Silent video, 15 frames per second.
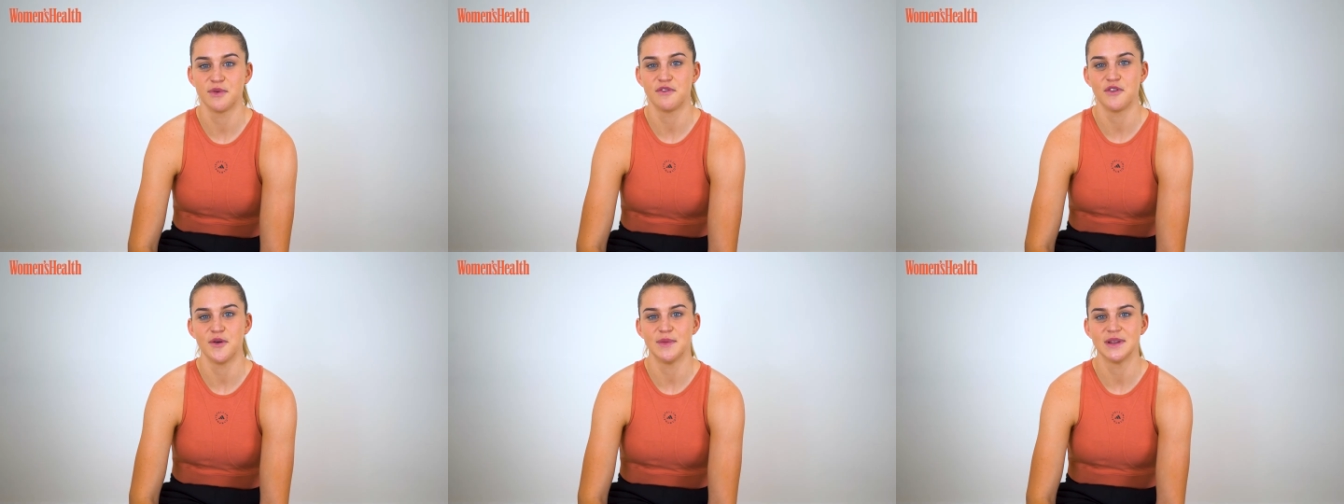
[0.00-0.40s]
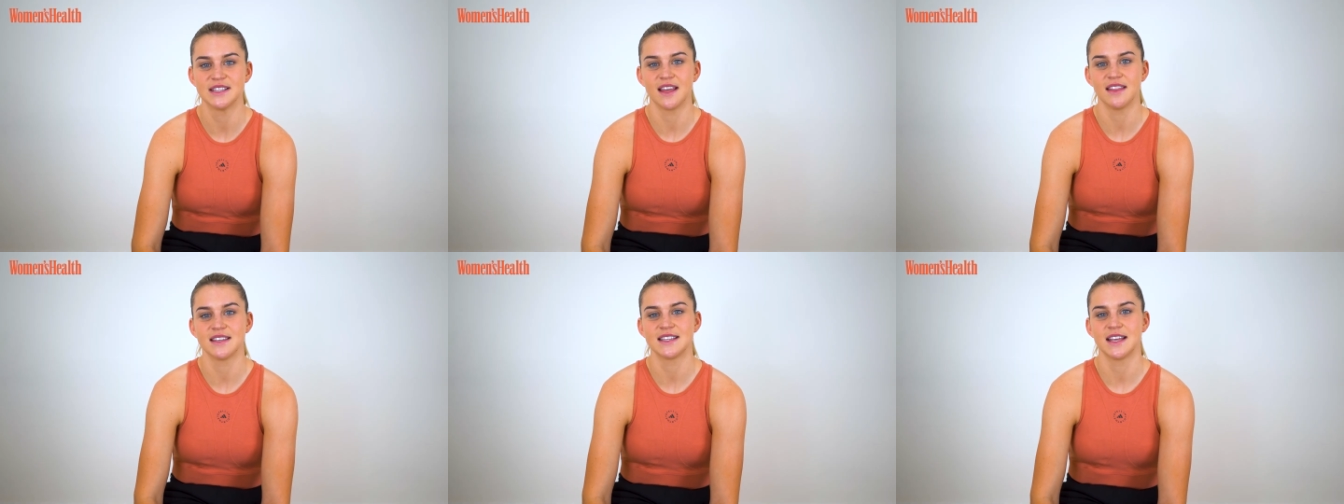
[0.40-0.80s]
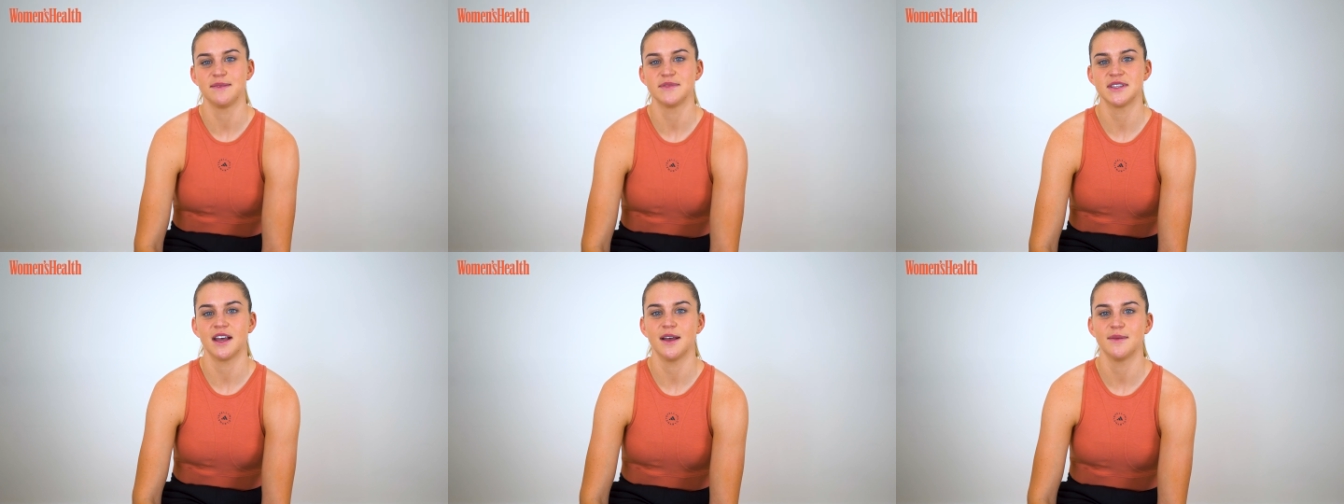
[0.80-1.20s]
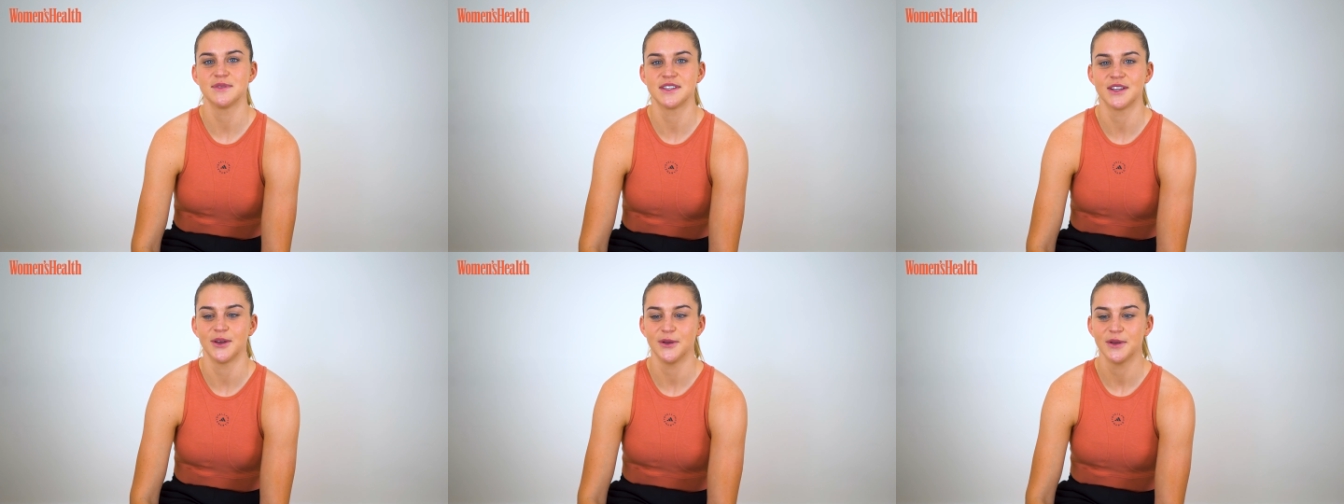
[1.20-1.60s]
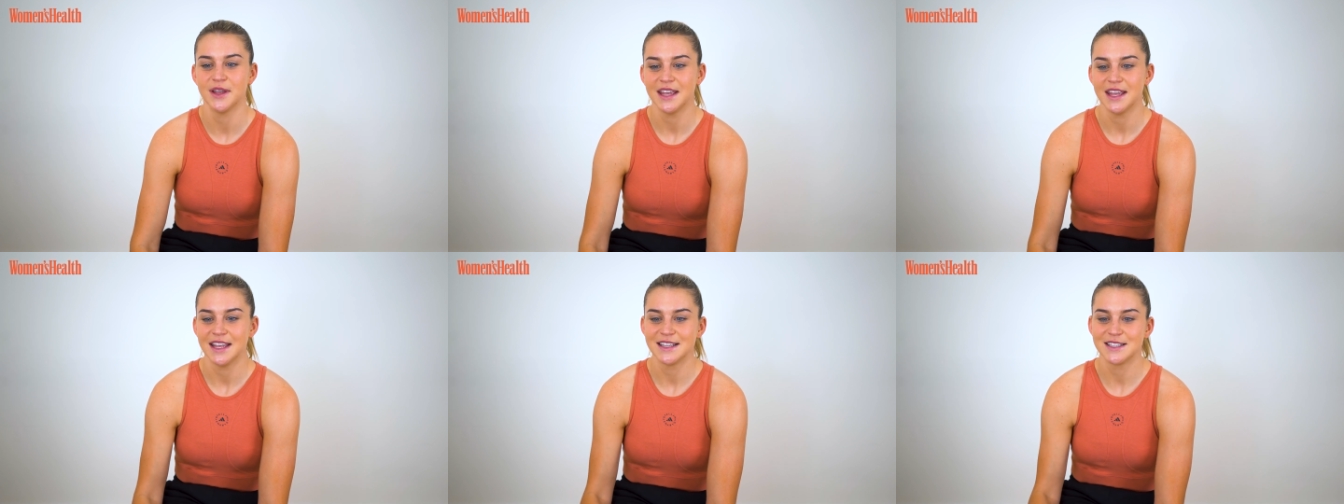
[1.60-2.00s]
performance at the same time, so
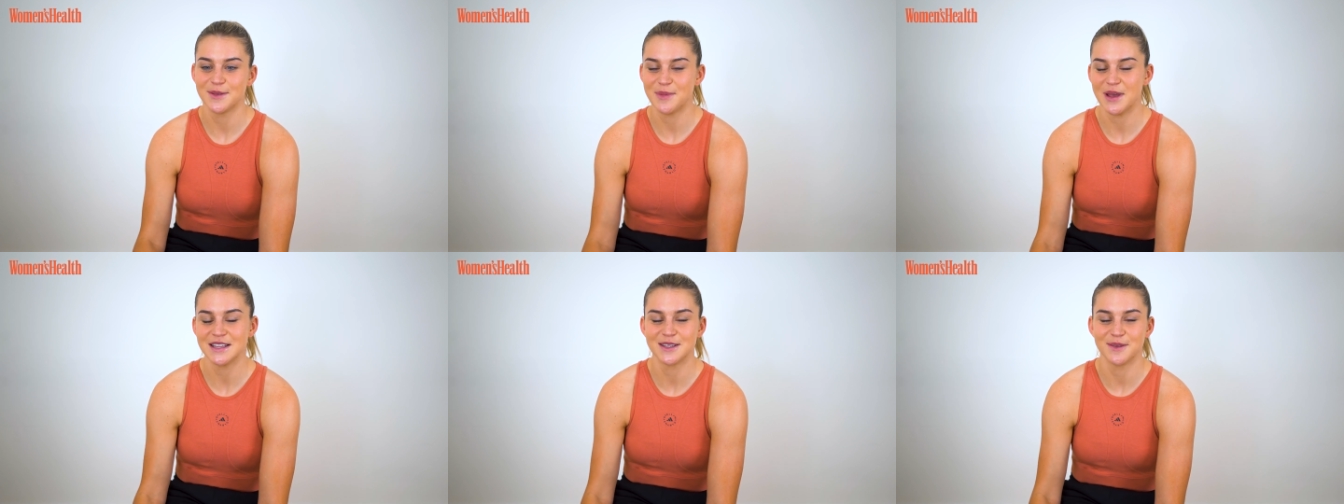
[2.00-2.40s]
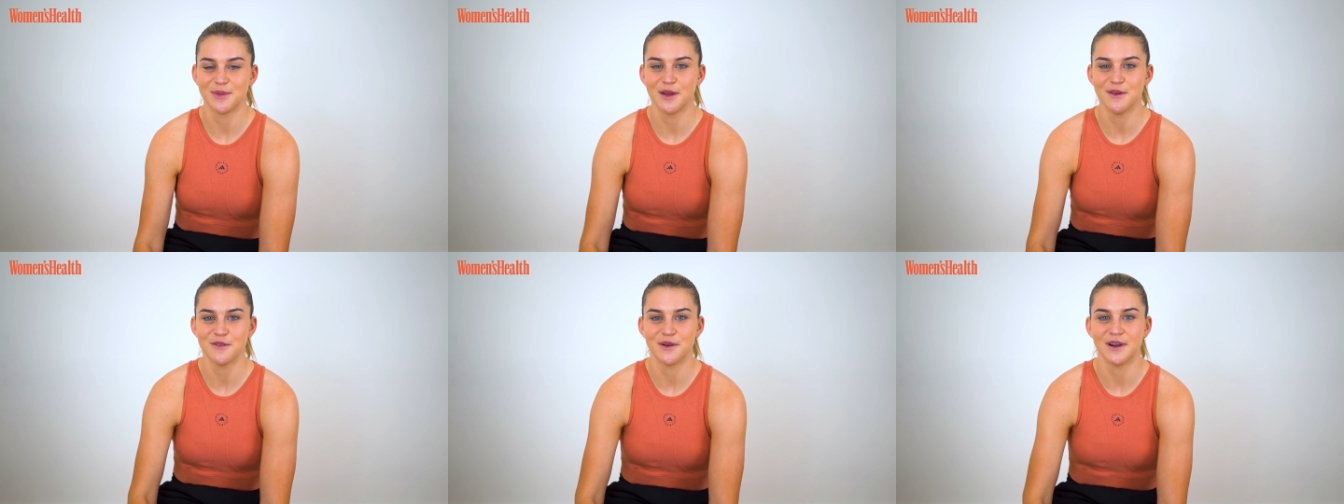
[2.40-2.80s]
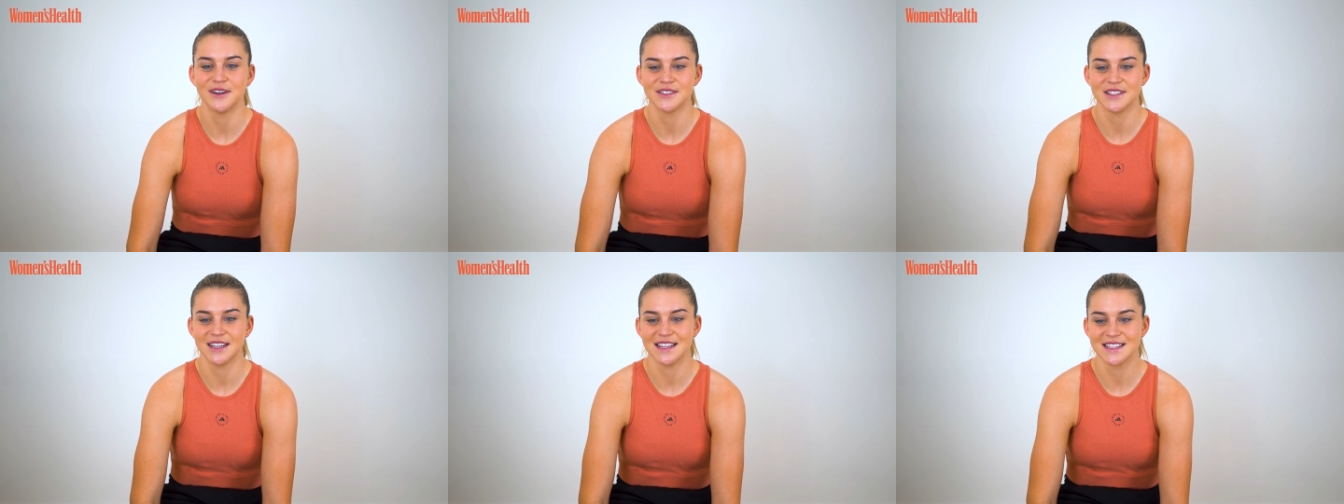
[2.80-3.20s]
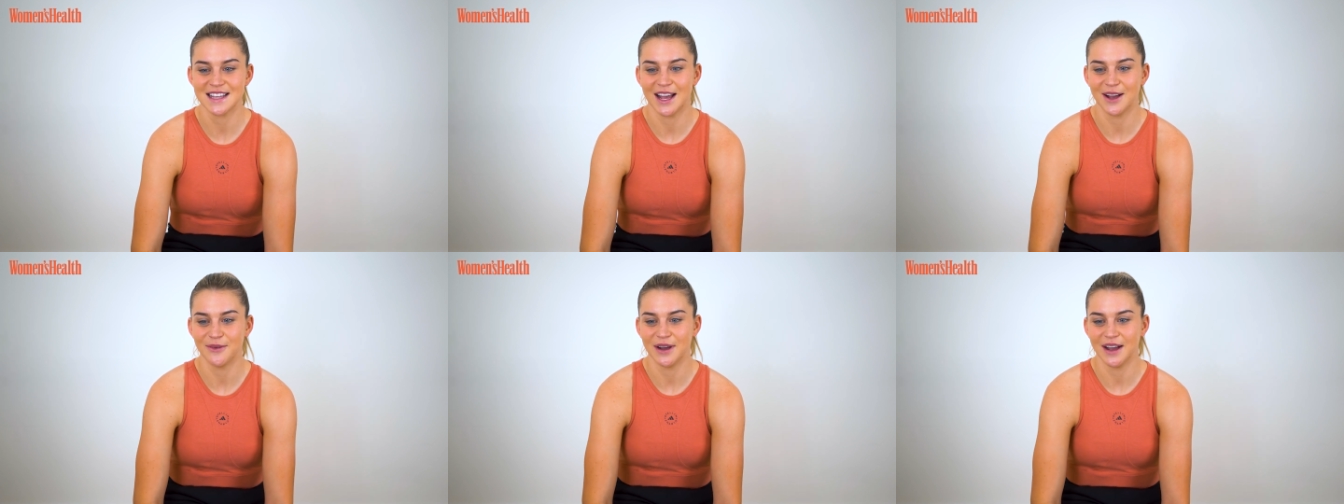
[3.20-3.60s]
it's the best of both worlds, and it's how